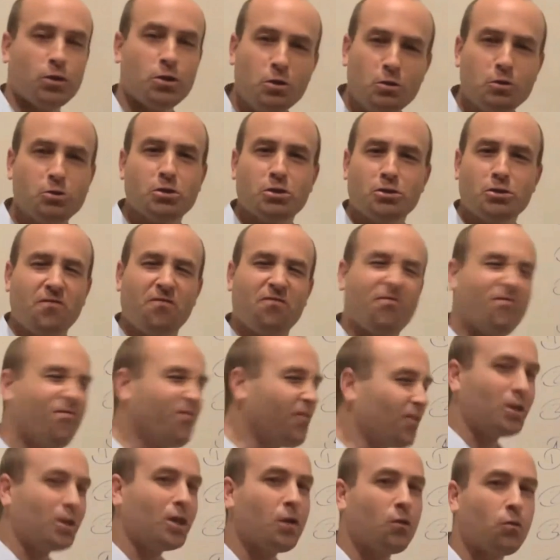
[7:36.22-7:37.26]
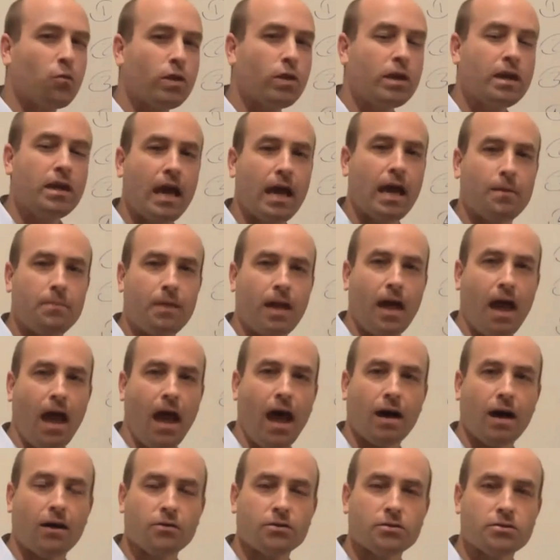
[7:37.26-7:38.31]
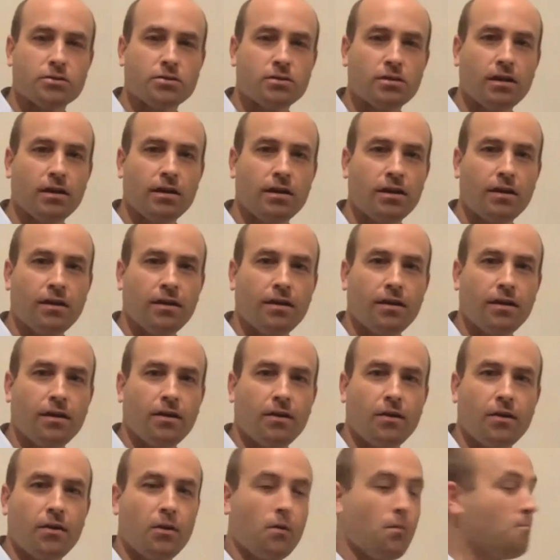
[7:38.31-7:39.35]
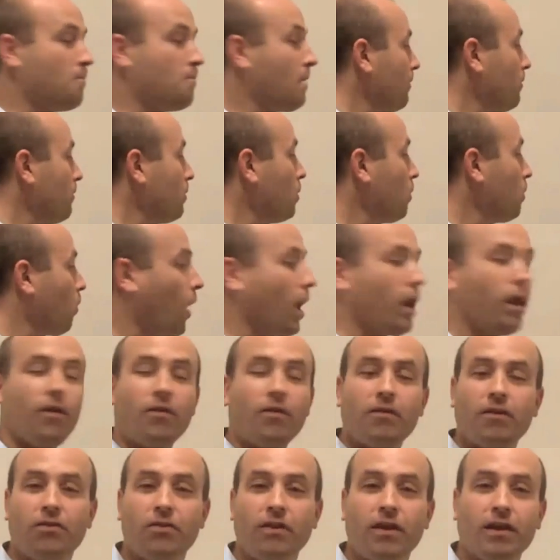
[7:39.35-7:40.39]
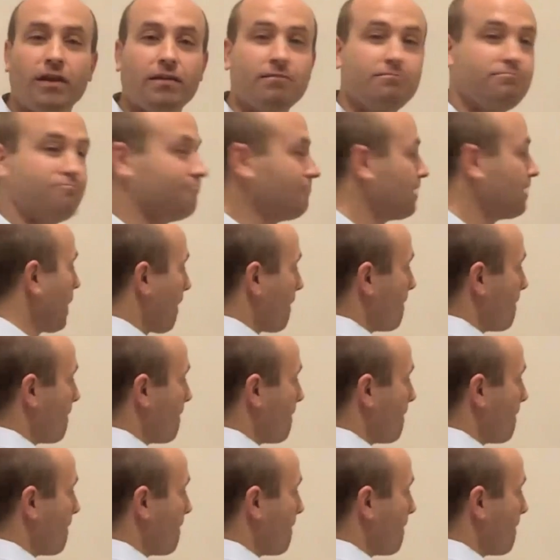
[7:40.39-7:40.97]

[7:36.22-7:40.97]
and you just fully rehabbed a house. Maybe you write on the thing